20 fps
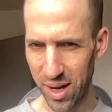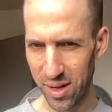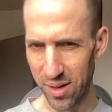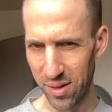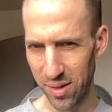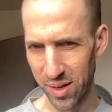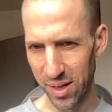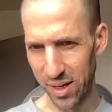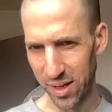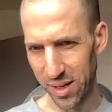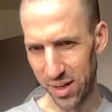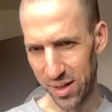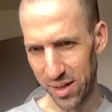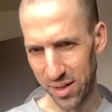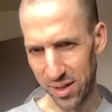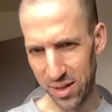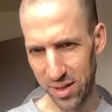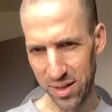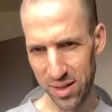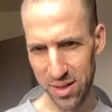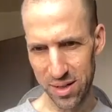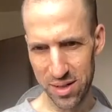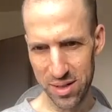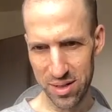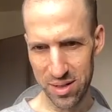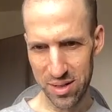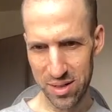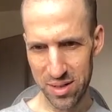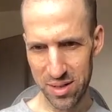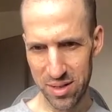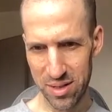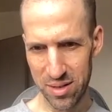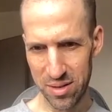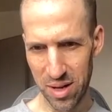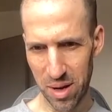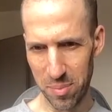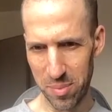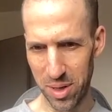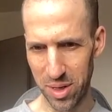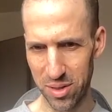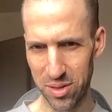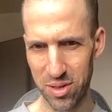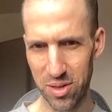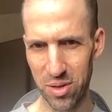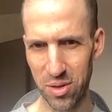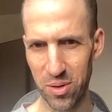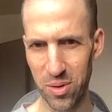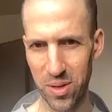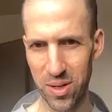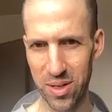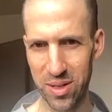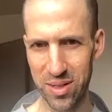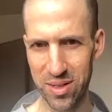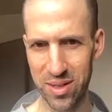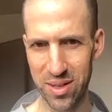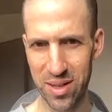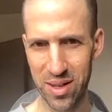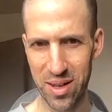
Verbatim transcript: of like I'm not sure who it is.